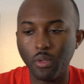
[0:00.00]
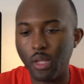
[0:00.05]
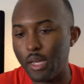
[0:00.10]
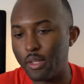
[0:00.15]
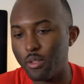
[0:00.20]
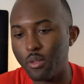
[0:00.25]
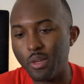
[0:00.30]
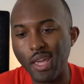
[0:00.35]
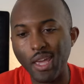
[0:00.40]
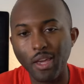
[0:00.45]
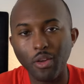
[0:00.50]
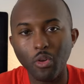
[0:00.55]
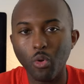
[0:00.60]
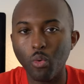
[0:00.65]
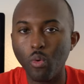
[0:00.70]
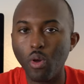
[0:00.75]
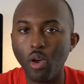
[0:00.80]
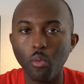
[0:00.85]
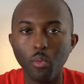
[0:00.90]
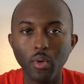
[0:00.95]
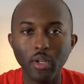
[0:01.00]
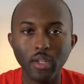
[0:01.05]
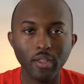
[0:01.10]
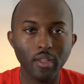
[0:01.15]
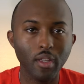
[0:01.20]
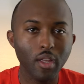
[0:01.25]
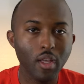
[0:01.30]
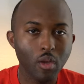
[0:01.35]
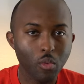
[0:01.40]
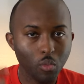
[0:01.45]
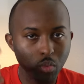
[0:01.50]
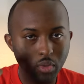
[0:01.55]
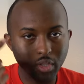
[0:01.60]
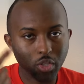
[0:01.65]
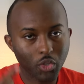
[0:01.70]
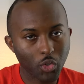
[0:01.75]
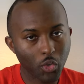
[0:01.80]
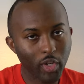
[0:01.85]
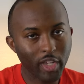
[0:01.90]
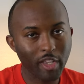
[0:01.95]
Like, you can't go wrong with it, with
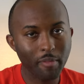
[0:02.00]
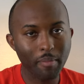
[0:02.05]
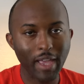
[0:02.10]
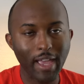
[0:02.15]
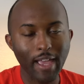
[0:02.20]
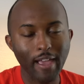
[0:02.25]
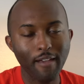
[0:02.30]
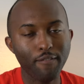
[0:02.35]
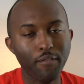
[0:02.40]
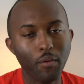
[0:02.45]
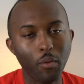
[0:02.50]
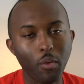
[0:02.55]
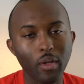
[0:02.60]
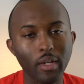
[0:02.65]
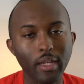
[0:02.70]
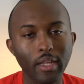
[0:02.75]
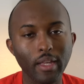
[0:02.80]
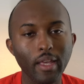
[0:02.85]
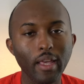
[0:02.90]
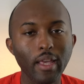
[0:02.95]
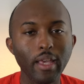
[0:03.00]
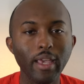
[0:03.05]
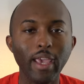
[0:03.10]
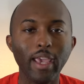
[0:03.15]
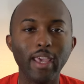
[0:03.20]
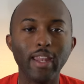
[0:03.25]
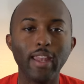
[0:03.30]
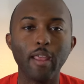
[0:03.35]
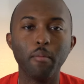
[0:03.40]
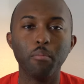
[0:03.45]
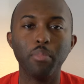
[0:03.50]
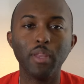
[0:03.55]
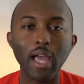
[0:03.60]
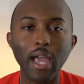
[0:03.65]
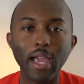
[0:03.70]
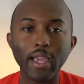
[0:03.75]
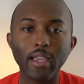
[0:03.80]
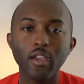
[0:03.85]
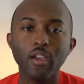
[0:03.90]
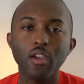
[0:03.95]
the cream F on it and a
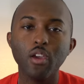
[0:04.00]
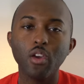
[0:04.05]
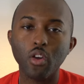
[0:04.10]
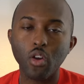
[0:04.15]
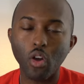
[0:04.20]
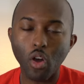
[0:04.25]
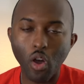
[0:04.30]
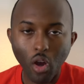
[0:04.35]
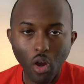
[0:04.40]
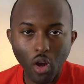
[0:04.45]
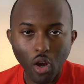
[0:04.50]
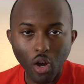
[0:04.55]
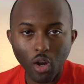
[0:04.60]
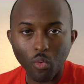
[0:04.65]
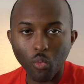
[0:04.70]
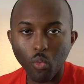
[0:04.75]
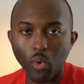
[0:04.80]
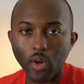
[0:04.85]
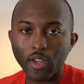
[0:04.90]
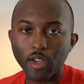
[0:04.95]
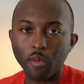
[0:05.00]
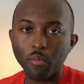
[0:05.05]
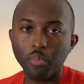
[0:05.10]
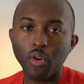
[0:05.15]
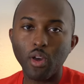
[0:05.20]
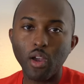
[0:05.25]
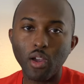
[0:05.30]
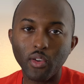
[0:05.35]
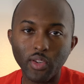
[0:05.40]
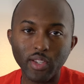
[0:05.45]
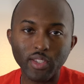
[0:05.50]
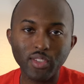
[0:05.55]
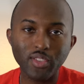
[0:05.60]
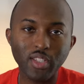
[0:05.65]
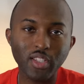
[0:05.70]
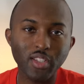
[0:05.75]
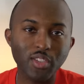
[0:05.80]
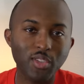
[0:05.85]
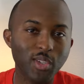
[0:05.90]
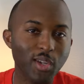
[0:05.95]
black Carhartt work in progress
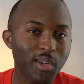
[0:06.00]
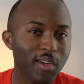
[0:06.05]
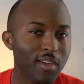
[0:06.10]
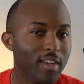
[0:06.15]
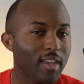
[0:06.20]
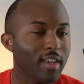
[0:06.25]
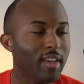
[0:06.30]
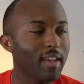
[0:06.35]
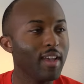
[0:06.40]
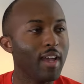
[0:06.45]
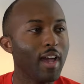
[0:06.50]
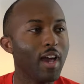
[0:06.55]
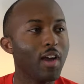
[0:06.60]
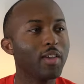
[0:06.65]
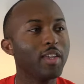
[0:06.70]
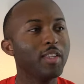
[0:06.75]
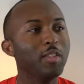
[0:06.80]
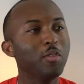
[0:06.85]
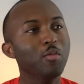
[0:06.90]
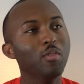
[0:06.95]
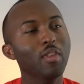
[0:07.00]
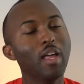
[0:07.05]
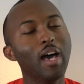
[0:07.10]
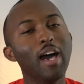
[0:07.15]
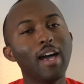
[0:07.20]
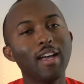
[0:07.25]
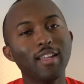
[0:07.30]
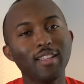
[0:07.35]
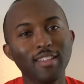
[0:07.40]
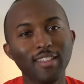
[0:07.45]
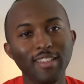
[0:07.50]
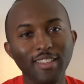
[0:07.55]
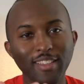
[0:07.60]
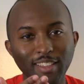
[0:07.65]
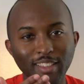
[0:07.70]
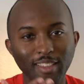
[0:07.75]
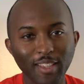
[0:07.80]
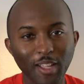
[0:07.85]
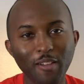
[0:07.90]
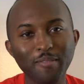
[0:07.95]
t-shirt. How can you not
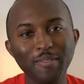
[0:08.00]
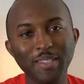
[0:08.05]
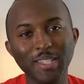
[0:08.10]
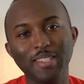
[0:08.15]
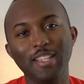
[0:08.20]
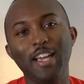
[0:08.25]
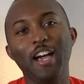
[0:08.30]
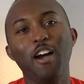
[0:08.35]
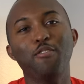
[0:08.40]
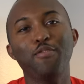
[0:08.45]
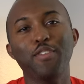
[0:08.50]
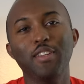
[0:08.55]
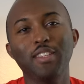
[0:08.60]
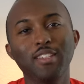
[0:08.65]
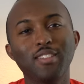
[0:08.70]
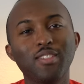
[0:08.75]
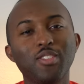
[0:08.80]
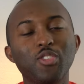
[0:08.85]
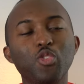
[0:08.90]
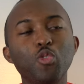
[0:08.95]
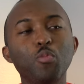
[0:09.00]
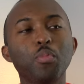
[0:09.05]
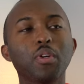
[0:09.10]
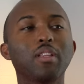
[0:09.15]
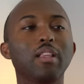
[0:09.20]
love this outfit? This is super